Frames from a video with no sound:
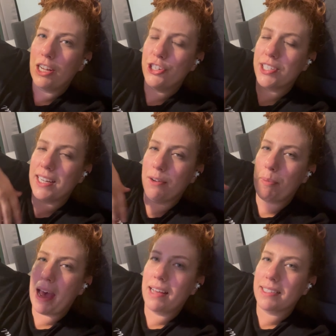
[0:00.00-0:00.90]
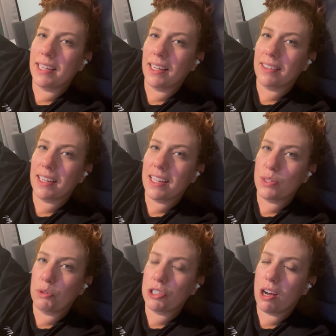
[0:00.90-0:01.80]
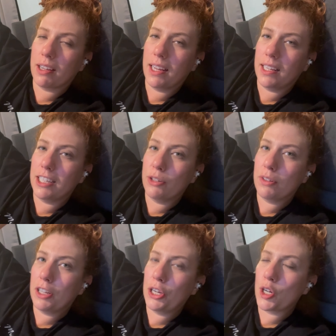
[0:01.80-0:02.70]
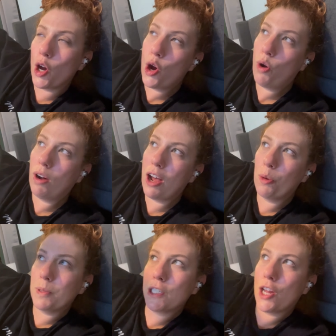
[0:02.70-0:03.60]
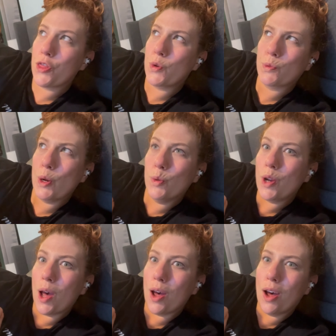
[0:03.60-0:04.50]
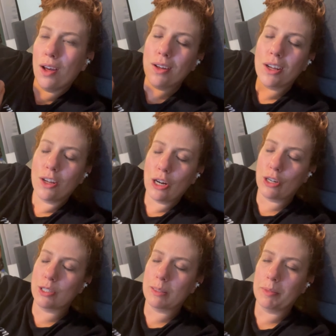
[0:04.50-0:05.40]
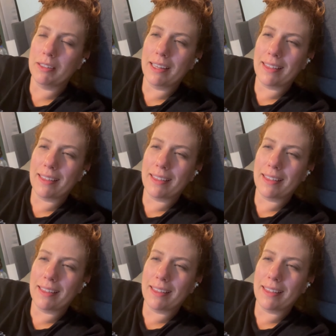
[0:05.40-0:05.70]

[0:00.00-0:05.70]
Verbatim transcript: just in passing. The kids were talking and they were like, oh, I hope it's not the Rona or something like